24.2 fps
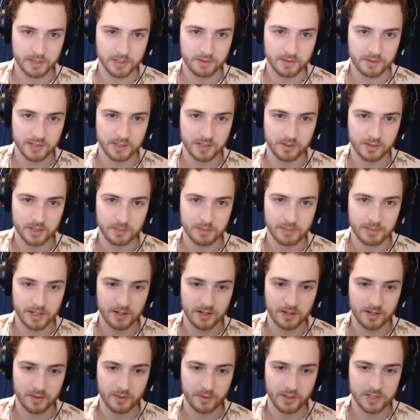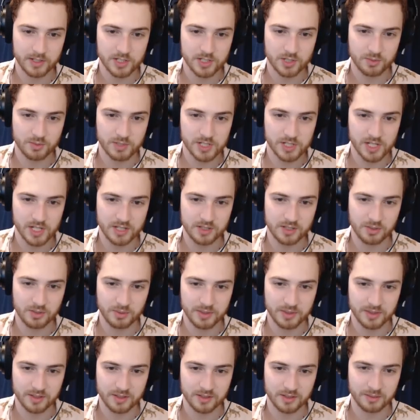around the Yone pair, though I just wish I knew
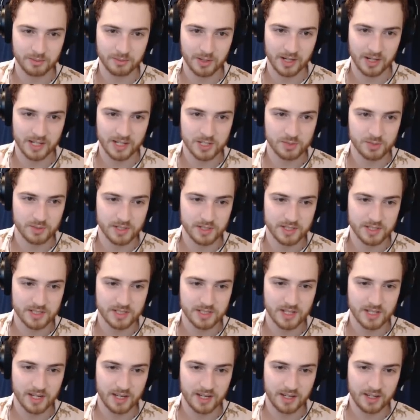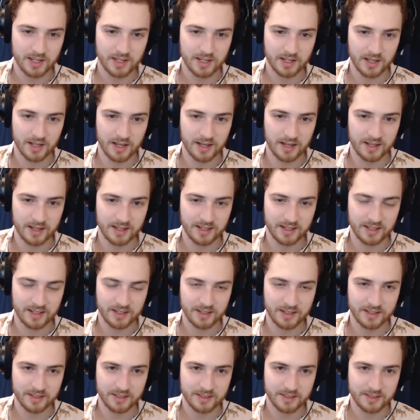what the Mirage was.
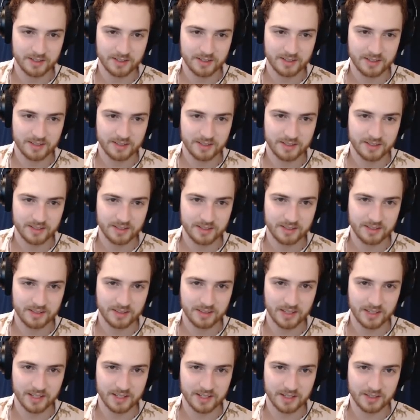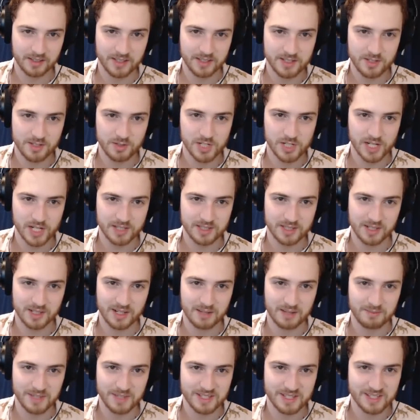Like, unless you checked it and I
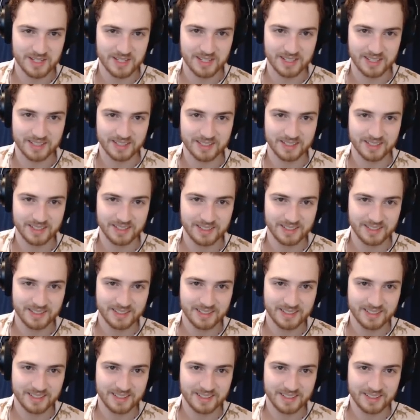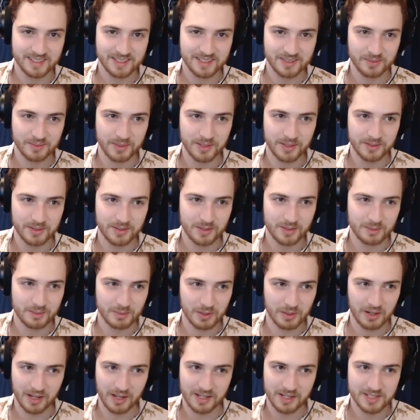missed it, we don't know what
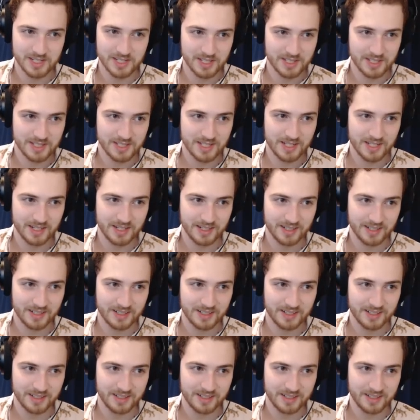Mirage is here.